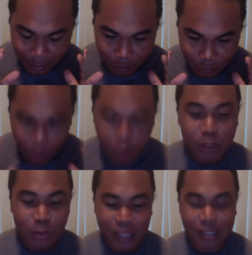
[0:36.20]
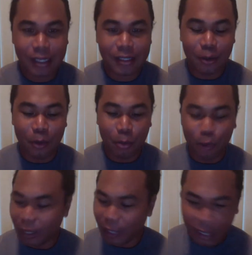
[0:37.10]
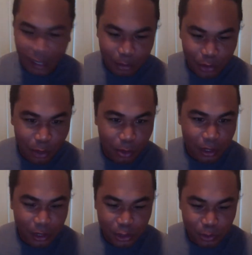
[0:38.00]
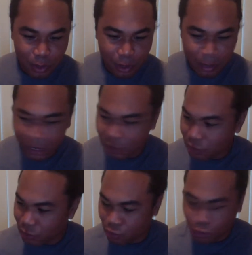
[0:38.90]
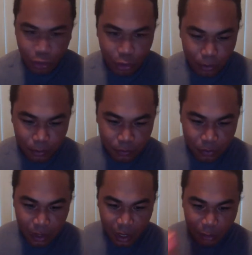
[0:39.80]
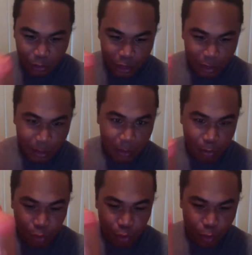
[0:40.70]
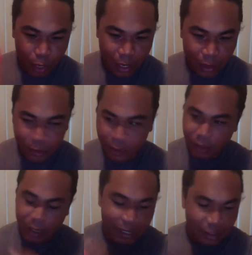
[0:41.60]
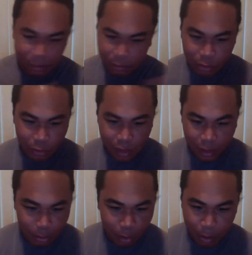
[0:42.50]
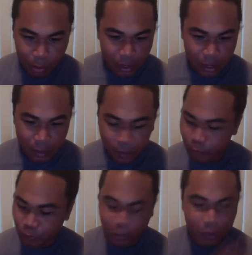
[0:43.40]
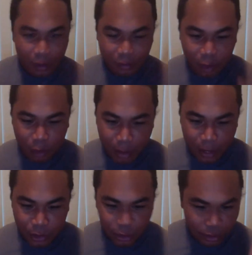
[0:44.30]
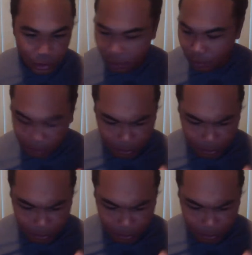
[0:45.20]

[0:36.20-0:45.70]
always makes sense at one point. And I'm sorry about a little spill on my shirt. I'm drinking my pre-workout. I didn't do the thing properly. Follow my shirt. So